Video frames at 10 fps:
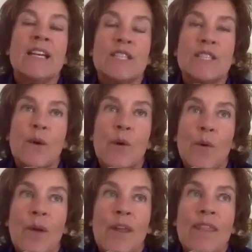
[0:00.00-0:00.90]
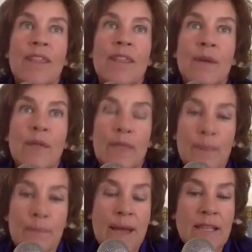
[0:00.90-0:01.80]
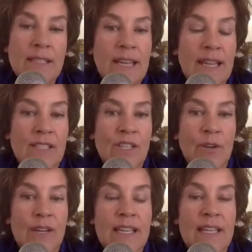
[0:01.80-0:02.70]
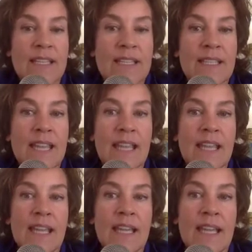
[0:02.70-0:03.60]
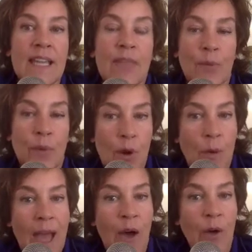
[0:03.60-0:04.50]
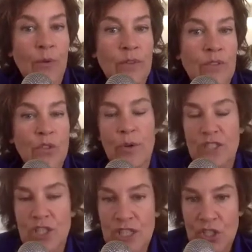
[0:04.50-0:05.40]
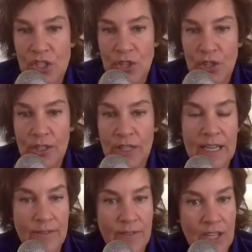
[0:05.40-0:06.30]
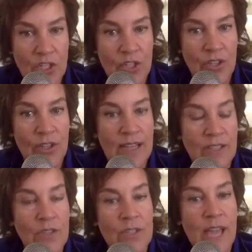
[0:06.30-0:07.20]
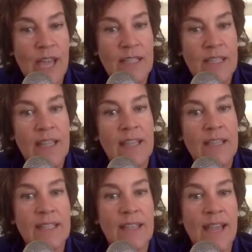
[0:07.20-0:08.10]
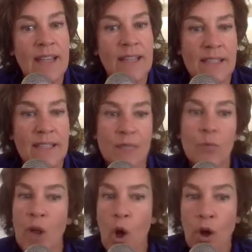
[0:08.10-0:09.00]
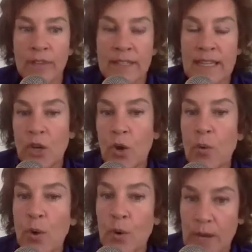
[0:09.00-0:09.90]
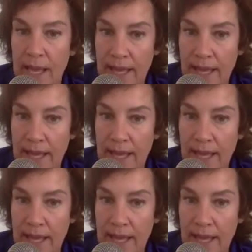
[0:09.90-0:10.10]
So the best answer is throw out traditional, conventional exercise that says we all need a quota